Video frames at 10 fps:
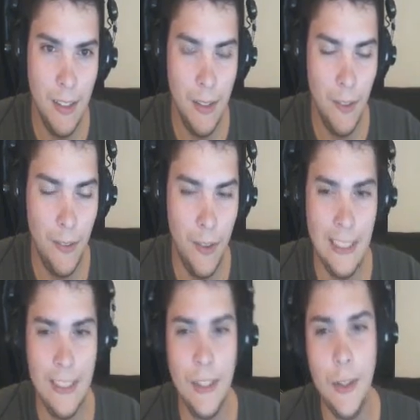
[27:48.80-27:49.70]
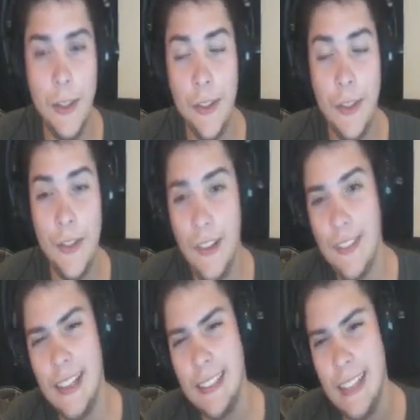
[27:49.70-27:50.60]
Well, it's a good thing
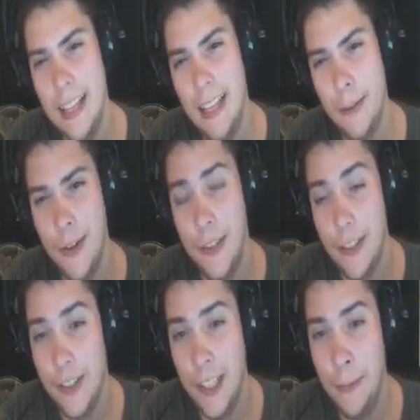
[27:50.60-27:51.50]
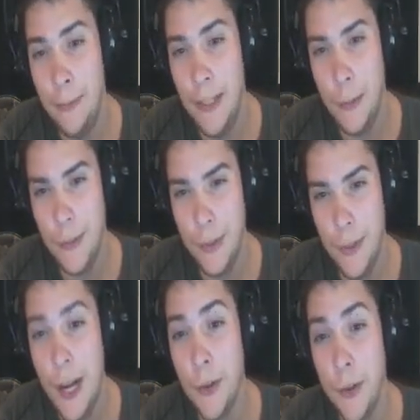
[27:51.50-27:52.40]
that LFR is going to be equal to
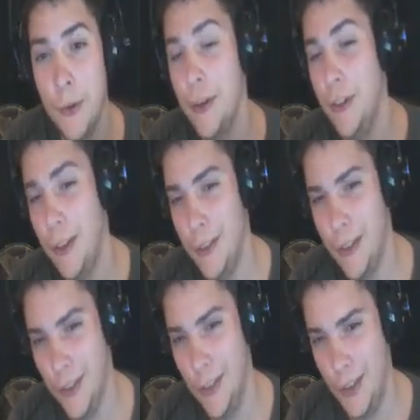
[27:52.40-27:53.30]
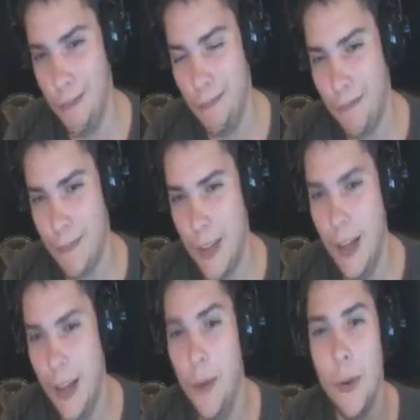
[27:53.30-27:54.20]
heroic dungeons
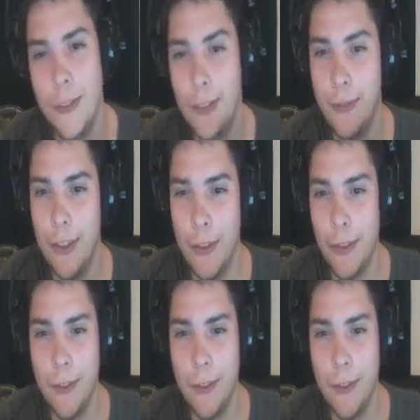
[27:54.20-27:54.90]
in Worlds of Eternal.